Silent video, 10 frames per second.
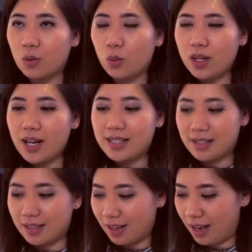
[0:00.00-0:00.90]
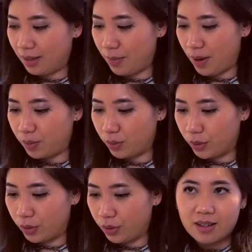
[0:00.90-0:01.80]
What I didn't like about
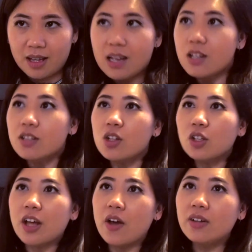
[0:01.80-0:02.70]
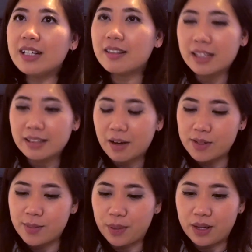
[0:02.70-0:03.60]
Peru. So look, the only thing that
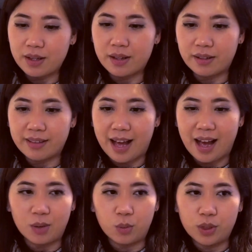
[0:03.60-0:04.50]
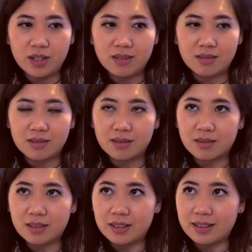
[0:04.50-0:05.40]
was a bit... that
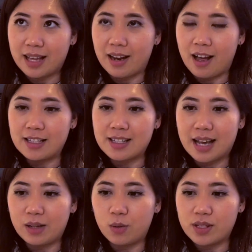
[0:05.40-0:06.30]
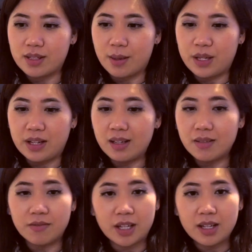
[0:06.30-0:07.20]
I'd say was a bit
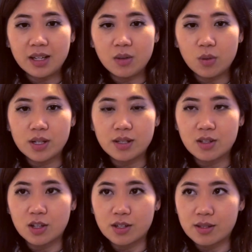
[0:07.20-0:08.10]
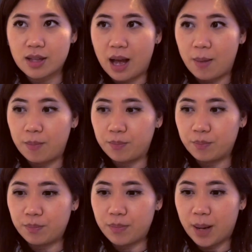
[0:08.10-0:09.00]
inconvenient was just
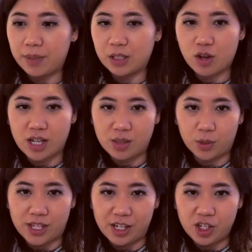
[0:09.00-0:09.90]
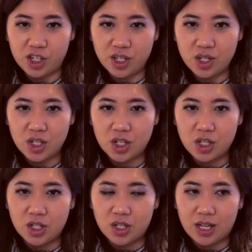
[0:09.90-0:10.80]
public transportation.
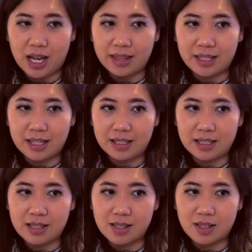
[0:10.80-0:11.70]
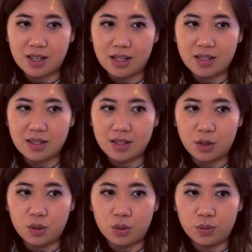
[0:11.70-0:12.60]
I think it's
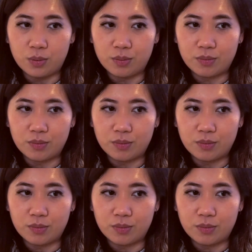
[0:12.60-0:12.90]
still,